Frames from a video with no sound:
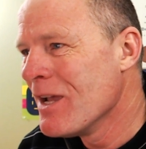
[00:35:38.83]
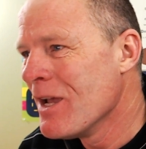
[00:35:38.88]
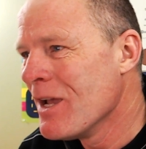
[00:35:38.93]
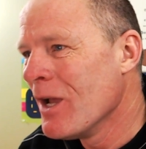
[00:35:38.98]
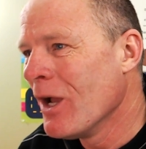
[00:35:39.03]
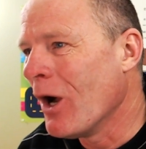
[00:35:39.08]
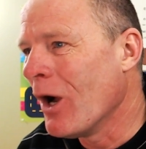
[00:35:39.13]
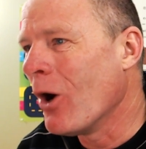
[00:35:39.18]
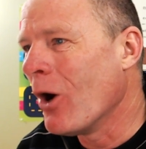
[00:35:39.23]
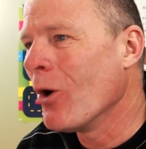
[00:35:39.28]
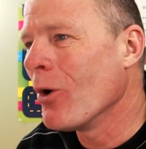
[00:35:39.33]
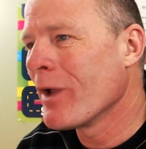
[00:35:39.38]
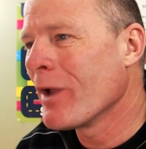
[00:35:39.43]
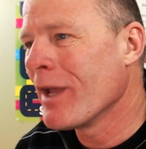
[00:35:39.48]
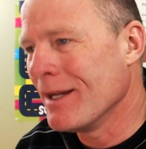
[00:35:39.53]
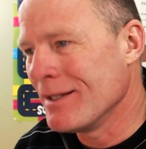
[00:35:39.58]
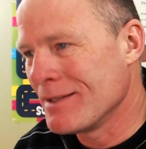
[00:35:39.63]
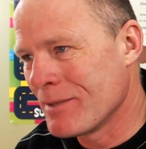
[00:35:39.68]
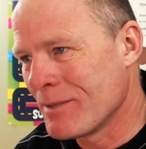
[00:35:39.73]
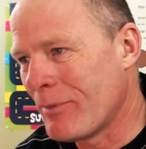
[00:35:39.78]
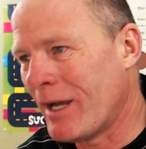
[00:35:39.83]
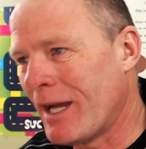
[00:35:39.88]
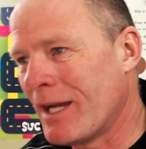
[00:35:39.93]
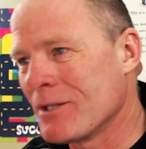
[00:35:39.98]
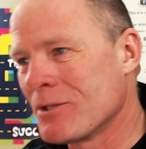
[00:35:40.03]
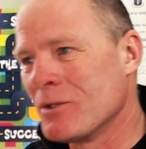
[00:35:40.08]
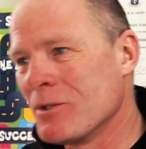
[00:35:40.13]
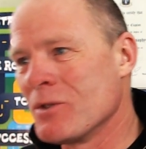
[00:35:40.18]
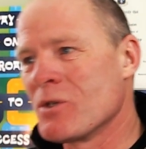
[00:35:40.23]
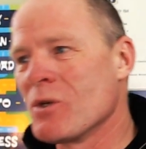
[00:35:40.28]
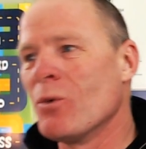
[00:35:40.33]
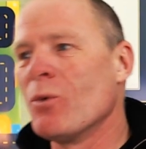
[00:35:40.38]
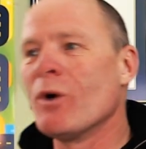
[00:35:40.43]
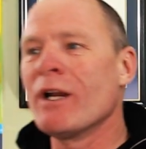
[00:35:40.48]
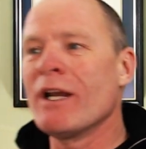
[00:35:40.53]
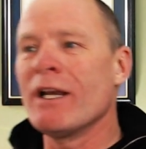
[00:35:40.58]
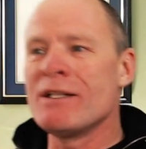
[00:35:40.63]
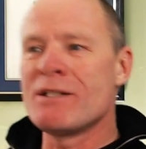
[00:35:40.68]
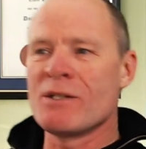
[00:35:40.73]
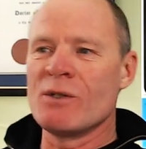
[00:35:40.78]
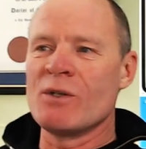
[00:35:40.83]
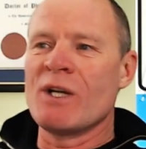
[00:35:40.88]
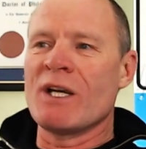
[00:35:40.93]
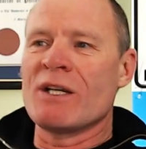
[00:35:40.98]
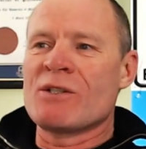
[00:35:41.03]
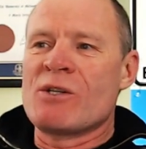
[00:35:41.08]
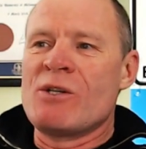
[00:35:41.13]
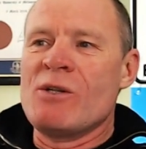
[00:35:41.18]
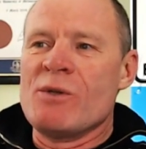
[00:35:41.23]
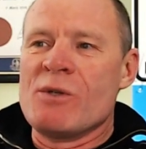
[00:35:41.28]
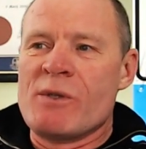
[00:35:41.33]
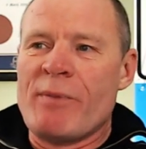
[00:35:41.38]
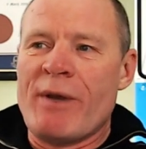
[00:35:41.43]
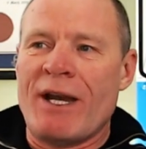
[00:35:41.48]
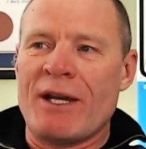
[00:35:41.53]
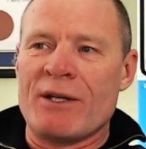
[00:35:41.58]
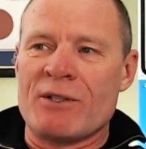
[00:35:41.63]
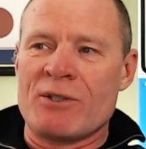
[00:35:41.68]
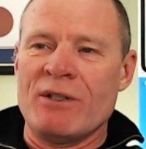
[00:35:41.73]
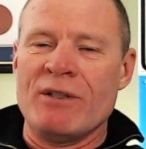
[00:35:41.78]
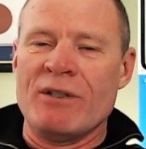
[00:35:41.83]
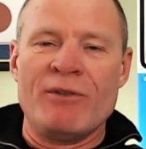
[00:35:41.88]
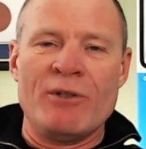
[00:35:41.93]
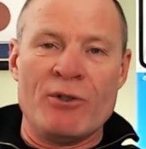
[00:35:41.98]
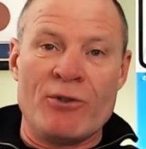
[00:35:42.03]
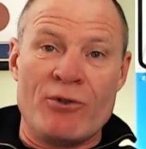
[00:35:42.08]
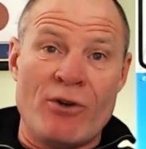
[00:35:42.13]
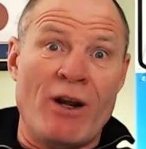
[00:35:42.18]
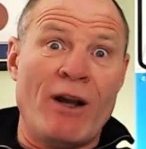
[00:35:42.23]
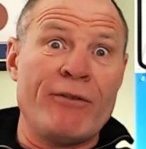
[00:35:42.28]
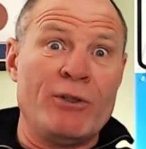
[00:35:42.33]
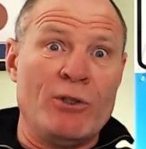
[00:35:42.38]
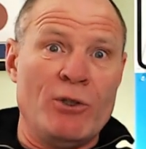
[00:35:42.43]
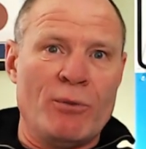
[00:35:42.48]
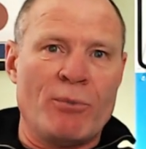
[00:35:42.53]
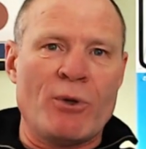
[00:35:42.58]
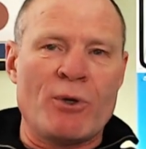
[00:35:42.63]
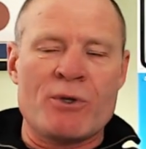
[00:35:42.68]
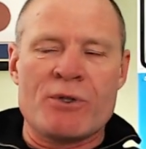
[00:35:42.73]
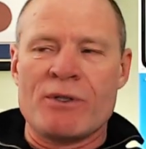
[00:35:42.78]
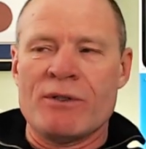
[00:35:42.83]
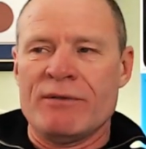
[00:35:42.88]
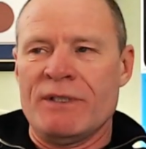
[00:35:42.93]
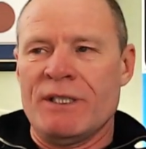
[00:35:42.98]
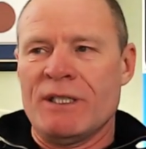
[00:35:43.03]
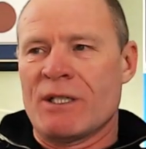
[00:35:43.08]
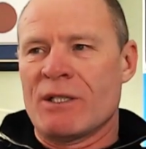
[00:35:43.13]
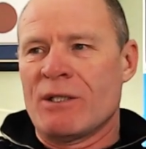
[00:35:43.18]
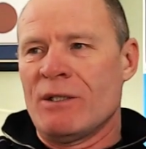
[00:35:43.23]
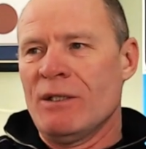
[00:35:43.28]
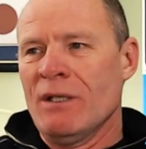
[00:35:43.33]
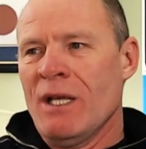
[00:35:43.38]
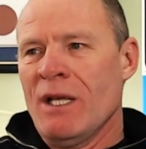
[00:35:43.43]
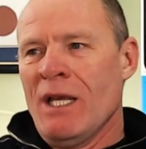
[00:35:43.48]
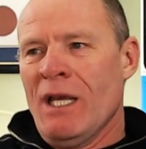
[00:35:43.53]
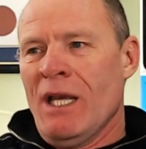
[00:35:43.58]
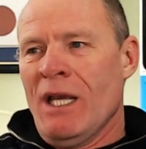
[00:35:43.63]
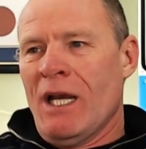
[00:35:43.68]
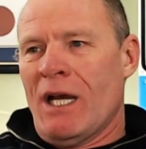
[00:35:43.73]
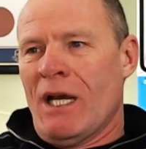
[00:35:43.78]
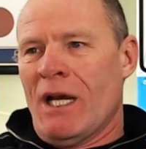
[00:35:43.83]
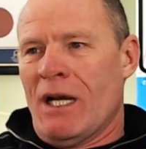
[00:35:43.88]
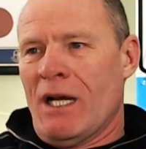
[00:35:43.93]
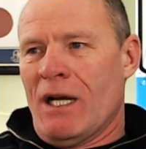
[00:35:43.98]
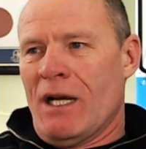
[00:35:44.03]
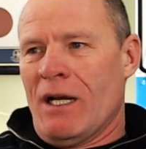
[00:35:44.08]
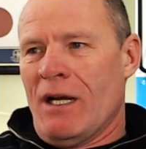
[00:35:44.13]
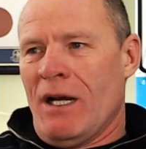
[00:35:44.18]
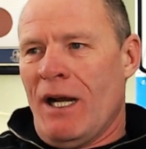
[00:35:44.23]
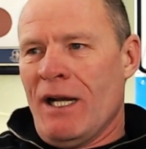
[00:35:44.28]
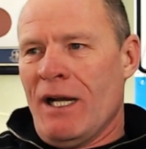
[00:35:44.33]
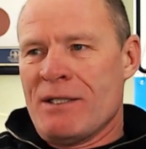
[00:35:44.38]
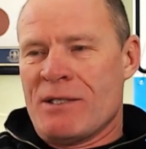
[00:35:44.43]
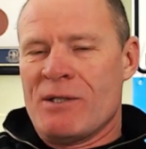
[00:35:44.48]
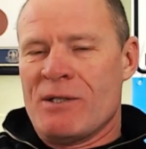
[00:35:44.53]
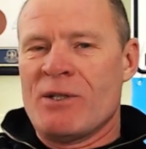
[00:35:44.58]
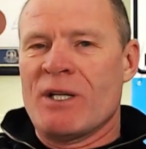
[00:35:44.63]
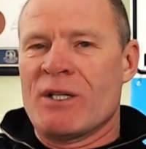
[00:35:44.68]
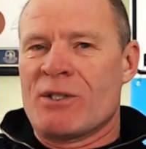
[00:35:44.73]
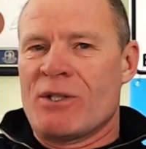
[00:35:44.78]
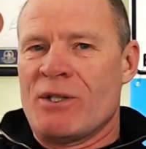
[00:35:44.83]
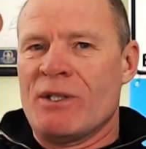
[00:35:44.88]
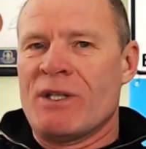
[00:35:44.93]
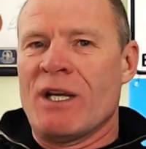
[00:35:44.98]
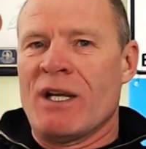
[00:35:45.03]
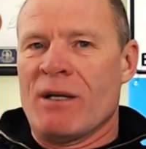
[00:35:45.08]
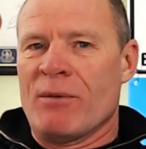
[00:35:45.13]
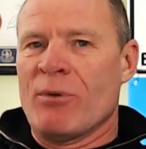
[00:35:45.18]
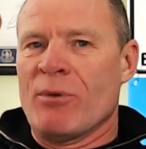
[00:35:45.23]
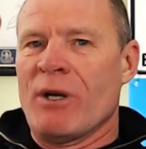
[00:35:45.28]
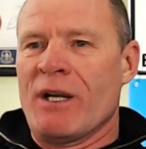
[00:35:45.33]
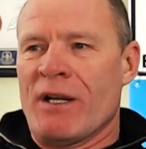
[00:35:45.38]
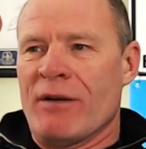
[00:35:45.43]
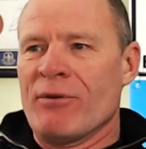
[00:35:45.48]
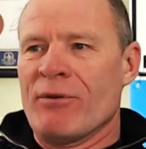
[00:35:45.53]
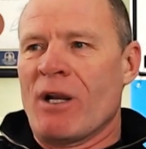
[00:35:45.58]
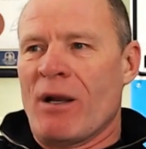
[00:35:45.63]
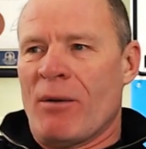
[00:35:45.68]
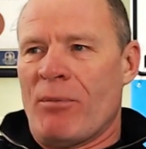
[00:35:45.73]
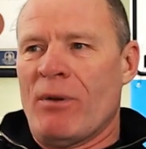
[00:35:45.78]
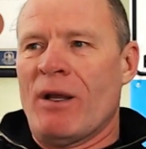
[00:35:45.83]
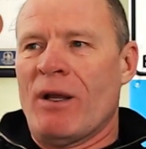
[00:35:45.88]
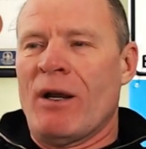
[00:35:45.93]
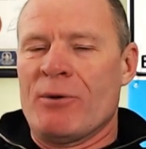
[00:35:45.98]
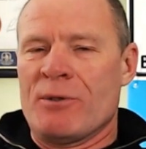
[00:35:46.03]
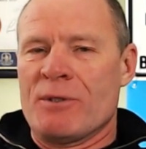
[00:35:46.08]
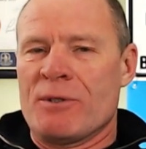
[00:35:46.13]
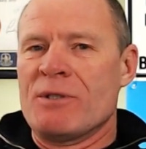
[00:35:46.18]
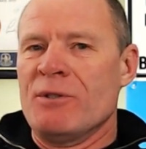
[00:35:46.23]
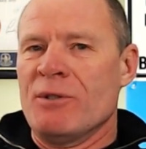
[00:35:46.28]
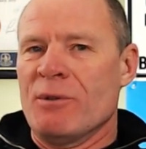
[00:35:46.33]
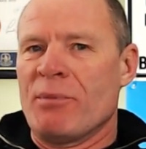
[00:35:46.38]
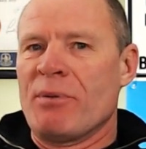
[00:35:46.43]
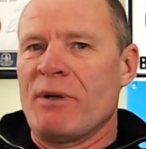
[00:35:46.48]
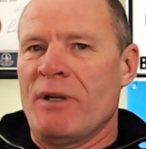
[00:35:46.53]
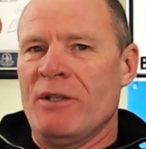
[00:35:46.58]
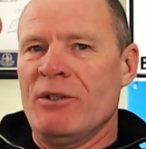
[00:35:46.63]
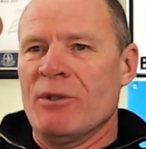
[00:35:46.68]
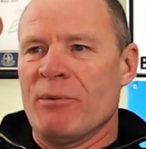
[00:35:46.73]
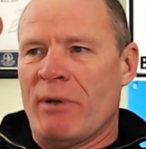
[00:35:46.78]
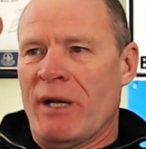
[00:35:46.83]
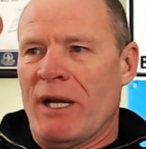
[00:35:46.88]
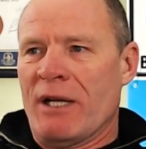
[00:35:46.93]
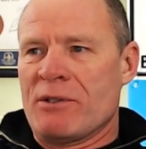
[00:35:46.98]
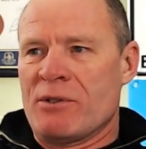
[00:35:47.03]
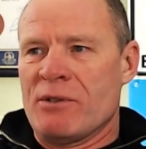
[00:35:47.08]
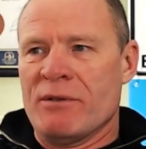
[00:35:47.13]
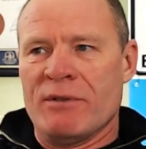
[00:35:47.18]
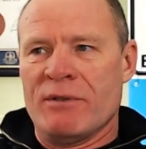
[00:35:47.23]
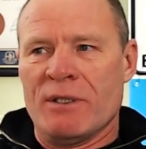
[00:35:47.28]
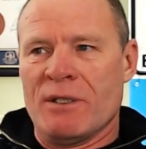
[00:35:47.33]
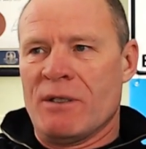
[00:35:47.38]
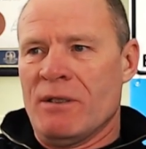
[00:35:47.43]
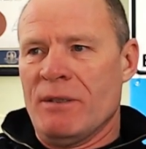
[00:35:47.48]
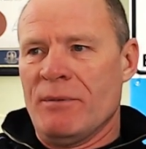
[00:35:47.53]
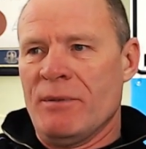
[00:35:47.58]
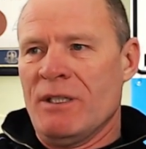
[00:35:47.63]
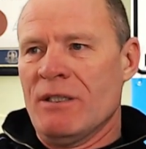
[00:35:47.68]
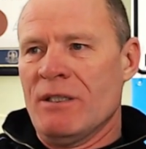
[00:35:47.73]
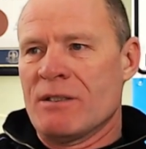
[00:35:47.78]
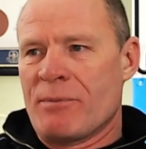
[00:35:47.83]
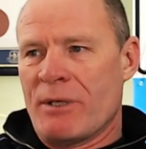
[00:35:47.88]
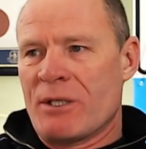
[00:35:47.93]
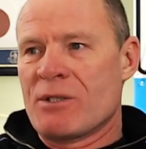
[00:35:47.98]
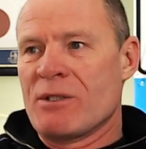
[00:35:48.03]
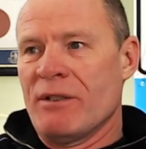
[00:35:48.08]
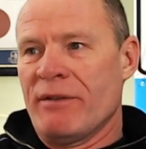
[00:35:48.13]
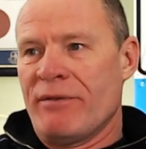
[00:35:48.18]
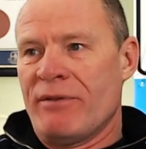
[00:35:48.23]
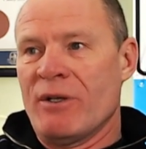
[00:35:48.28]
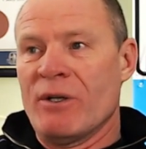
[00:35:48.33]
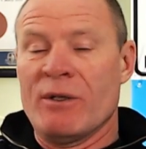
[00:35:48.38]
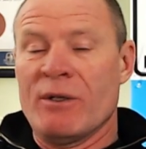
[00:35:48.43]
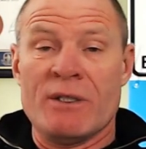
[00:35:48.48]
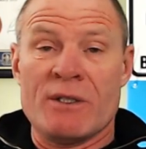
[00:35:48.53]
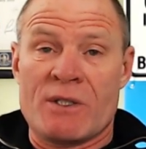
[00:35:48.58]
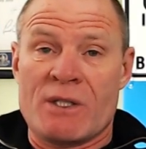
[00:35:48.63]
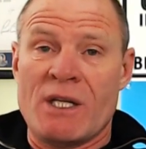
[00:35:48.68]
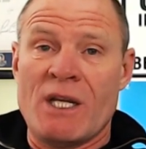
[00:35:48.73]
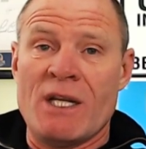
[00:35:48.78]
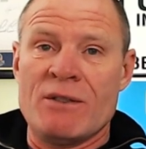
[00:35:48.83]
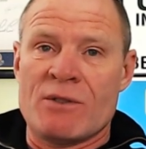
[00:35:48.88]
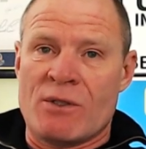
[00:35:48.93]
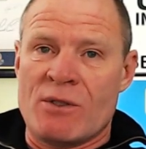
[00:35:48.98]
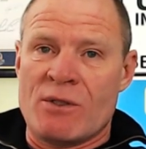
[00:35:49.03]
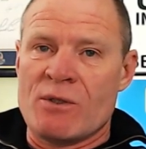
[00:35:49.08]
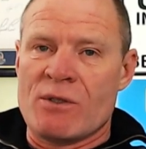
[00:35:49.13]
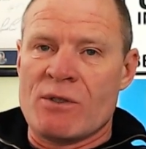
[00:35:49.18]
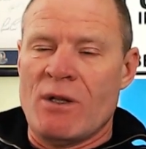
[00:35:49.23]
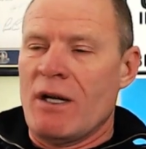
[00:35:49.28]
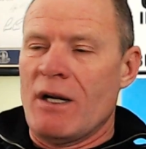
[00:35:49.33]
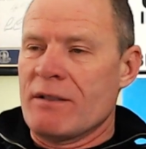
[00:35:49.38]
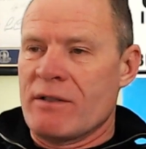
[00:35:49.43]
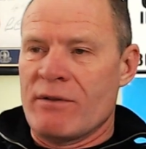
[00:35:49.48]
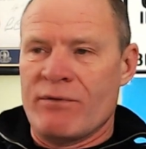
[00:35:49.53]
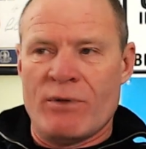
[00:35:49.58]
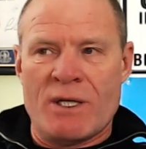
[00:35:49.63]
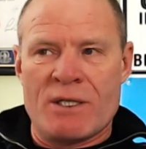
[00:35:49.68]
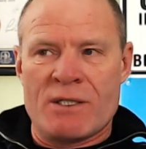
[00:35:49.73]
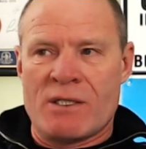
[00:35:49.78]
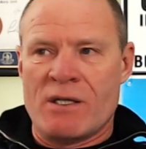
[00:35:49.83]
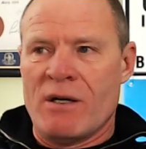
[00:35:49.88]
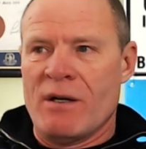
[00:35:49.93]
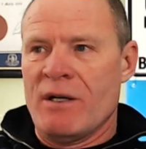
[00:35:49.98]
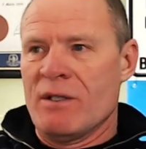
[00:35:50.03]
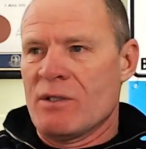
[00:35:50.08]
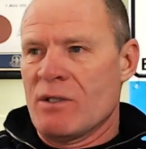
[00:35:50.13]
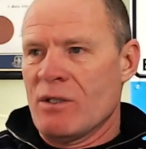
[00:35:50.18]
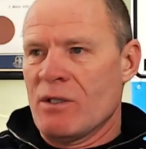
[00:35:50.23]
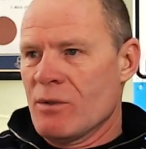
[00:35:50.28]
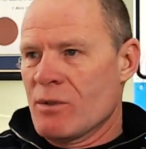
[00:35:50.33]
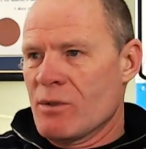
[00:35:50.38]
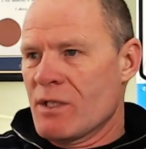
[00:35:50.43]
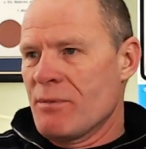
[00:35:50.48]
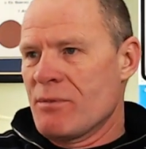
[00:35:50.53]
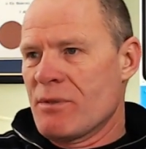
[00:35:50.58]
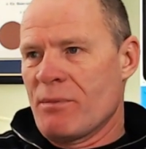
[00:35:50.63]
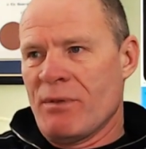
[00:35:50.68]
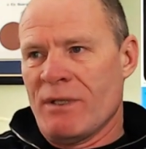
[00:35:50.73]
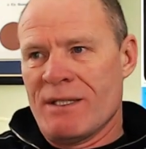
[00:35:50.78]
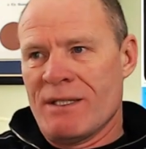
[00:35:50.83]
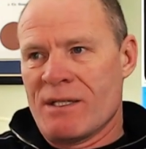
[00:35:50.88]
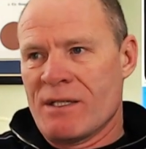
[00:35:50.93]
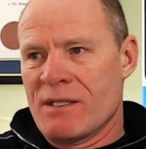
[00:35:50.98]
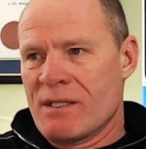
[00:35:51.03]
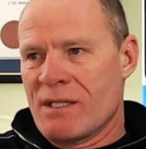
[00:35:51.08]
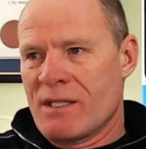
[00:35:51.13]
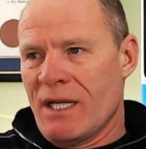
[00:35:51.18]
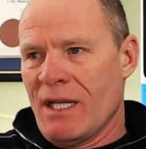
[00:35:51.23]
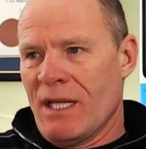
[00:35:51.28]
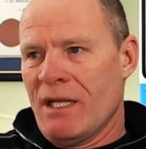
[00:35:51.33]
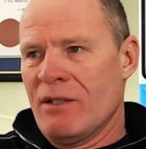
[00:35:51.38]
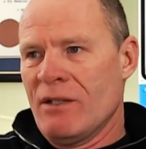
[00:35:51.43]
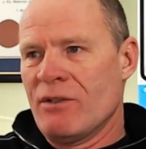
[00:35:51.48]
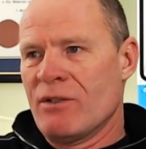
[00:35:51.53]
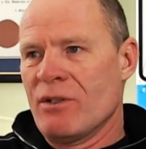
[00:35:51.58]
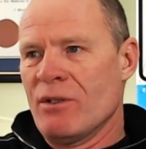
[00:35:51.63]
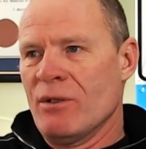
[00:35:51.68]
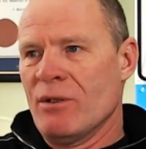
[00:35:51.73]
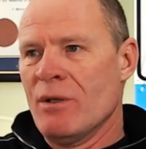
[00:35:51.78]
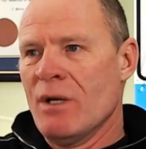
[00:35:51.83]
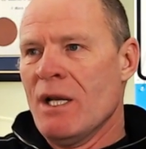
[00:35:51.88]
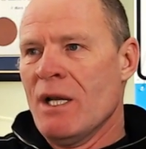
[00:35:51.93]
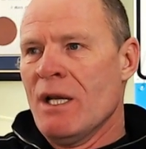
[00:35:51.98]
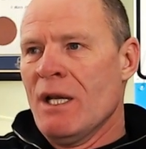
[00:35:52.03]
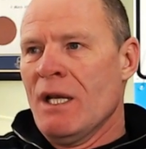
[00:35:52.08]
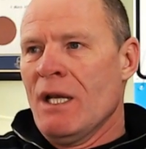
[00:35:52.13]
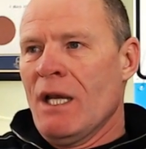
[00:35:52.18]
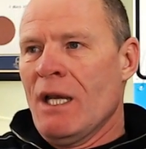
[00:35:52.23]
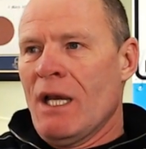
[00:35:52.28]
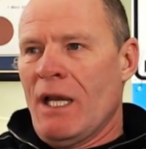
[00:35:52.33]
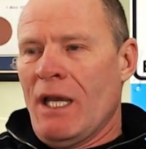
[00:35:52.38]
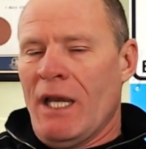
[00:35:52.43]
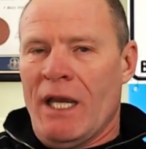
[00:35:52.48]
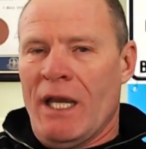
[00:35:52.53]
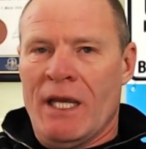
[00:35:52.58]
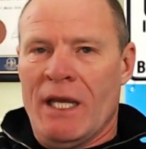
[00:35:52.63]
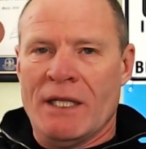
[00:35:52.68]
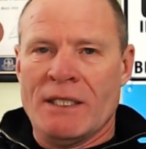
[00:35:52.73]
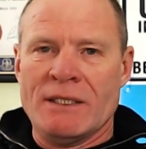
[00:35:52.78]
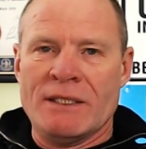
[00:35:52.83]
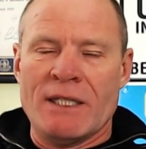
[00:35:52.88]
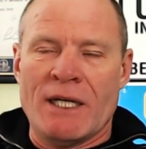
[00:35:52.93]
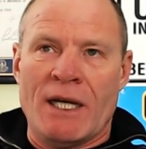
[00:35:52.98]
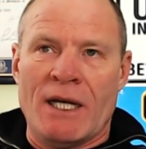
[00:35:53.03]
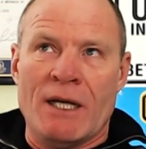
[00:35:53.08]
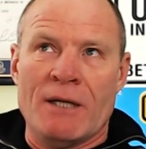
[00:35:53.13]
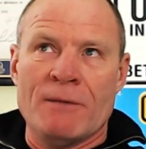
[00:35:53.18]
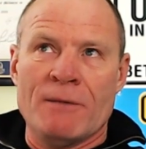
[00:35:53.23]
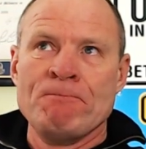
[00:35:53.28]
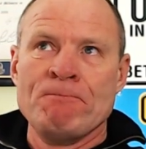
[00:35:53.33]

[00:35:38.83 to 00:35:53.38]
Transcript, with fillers: okay, Sebastian. So what I suggest to you, Sebastian, if you're driving your personal vehicle, uh, I suggest you take a break every couple hours in your in your passenger vehicle. I mean, especially if you're in the states, there's lots of rest areas and those types of places to get into, and uh,